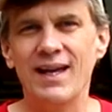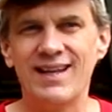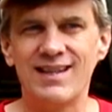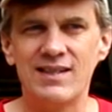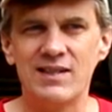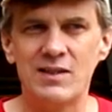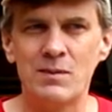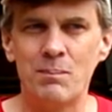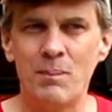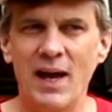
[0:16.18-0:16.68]

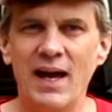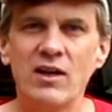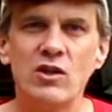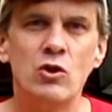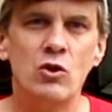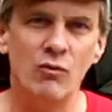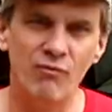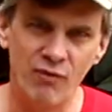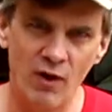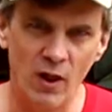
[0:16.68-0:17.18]

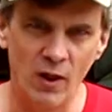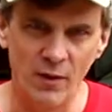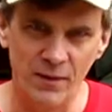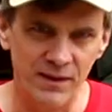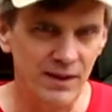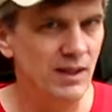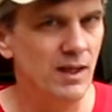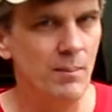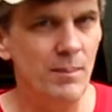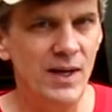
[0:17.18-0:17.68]
expect to
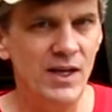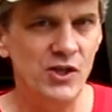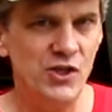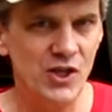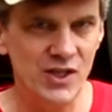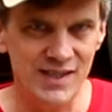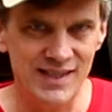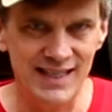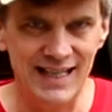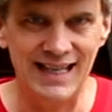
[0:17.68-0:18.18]
follow the dimensions